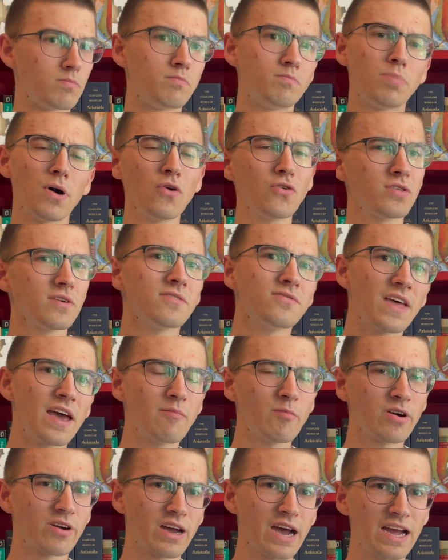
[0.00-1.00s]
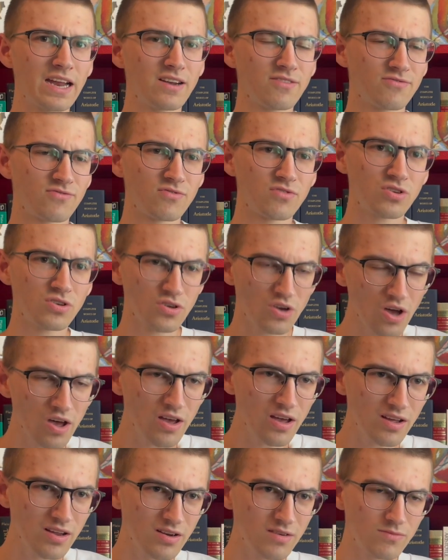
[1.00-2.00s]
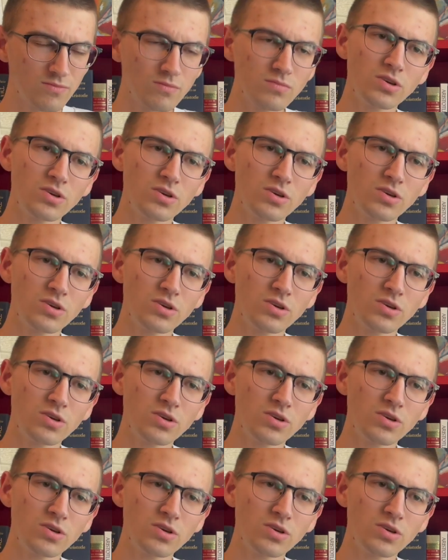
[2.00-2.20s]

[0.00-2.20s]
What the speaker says: Both of them are kind of good,